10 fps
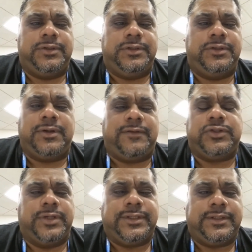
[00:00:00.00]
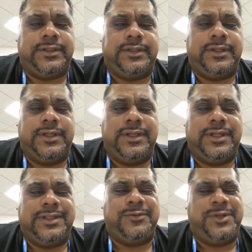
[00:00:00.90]
You don't have a choice.
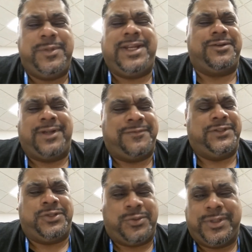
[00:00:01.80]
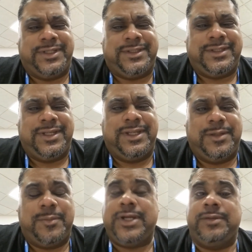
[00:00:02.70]
So what do you mean I don't have a choice? Am
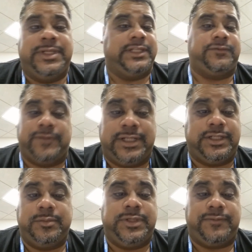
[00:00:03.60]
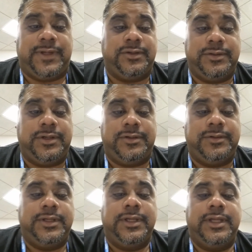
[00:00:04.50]
I going to be disfellowshipped if I don't go?
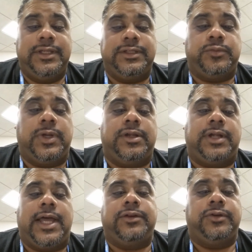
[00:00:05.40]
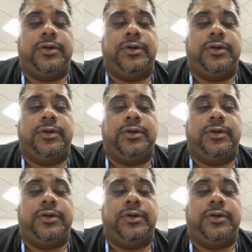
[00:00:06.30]
He says, well, I don't know.